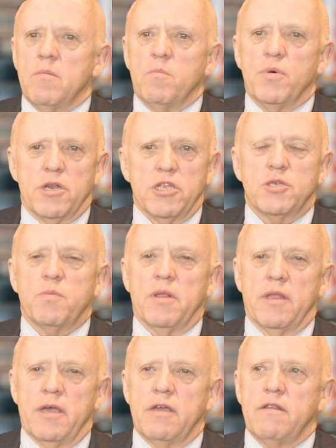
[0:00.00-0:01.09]
but it's
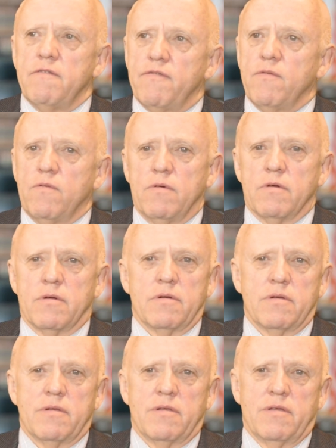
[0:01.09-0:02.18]
planned for
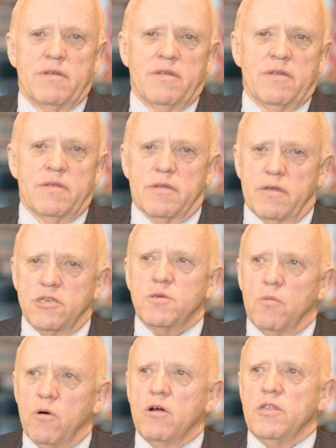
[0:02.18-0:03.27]
a
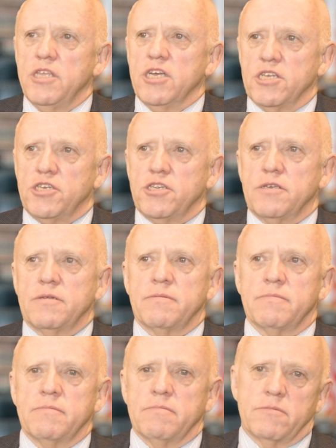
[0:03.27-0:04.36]
small niche.
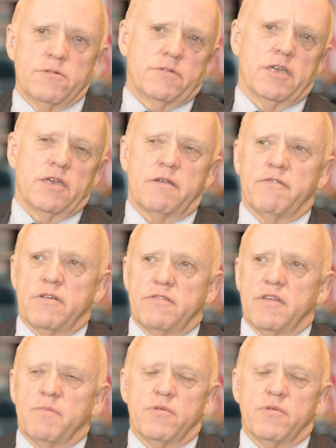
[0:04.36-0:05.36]
So take, for example,